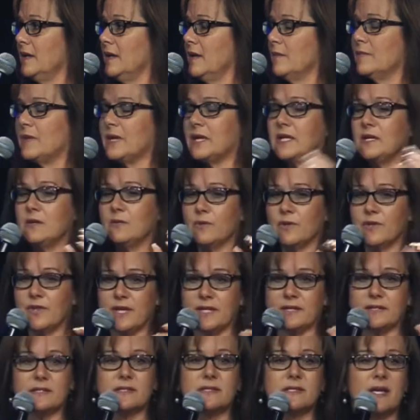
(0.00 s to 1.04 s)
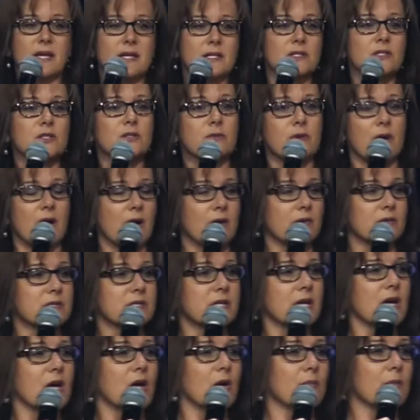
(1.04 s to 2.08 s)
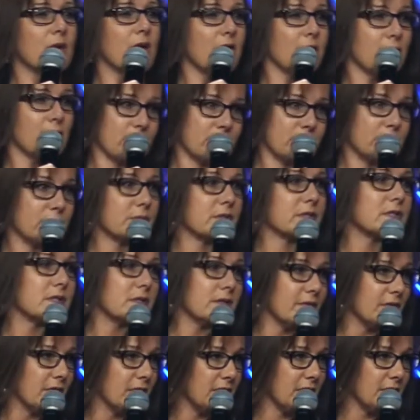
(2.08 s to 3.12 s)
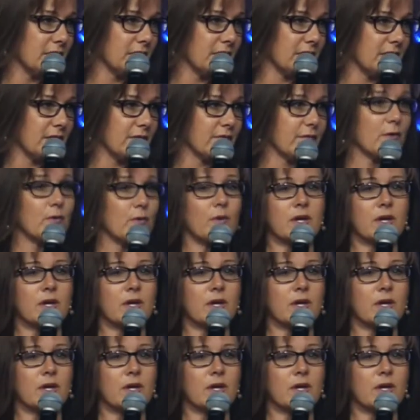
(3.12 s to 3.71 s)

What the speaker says: but he will then send you out to help others receive healing for what